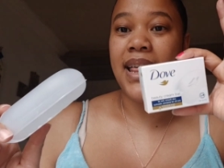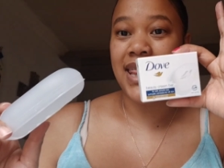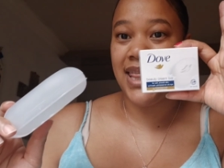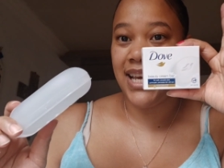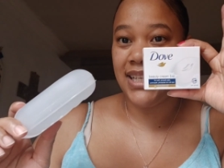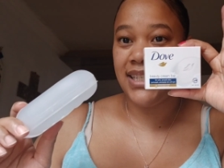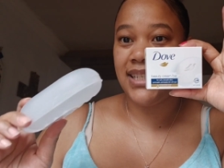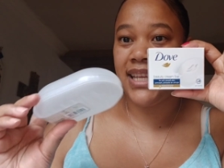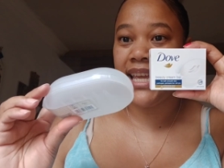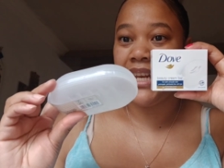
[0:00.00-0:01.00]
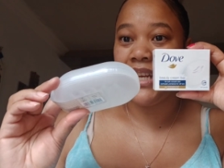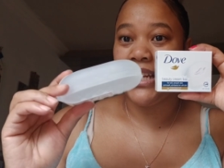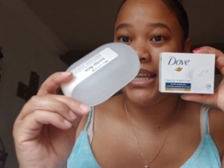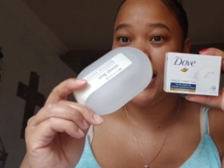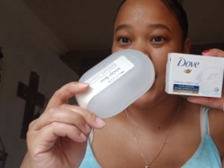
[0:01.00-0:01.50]
this in
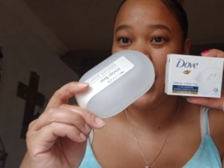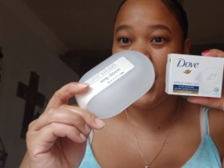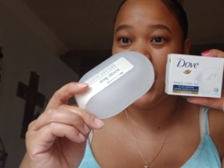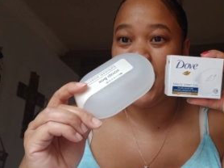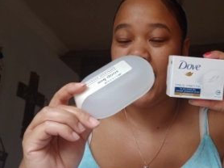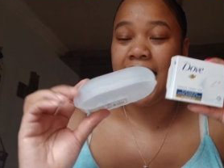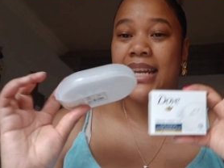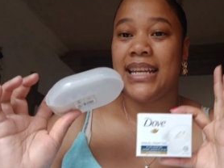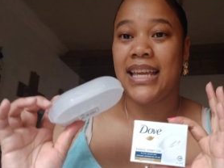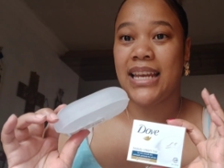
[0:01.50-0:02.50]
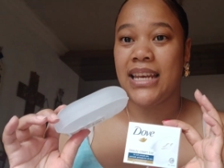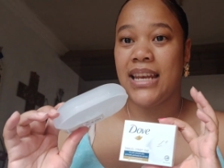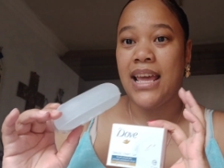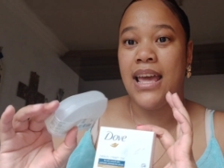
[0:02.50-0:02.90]
here and in